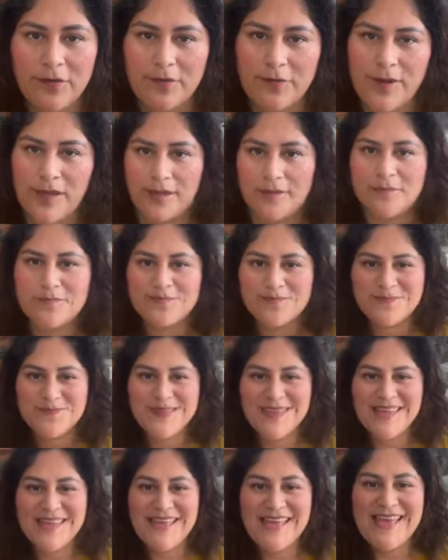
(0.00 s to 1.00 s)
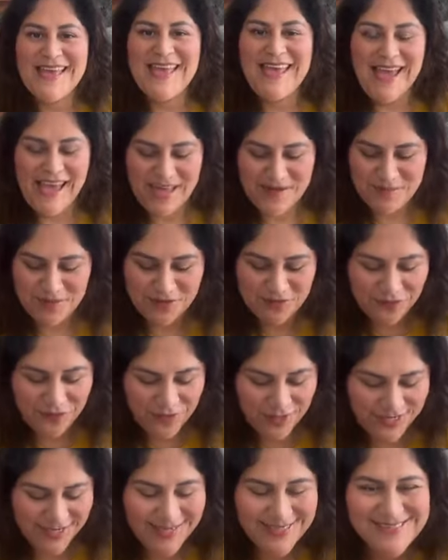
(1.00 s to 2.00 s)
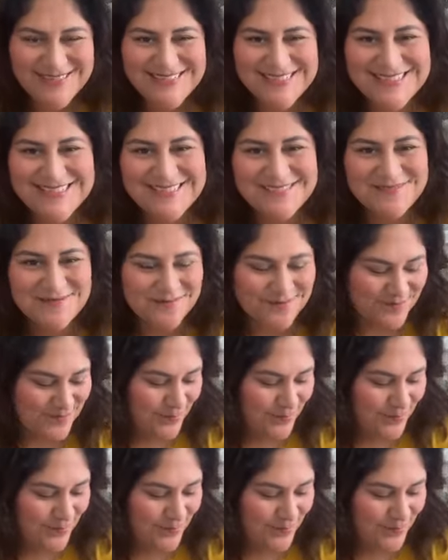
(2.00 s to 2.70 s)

All right. Hi, my friends.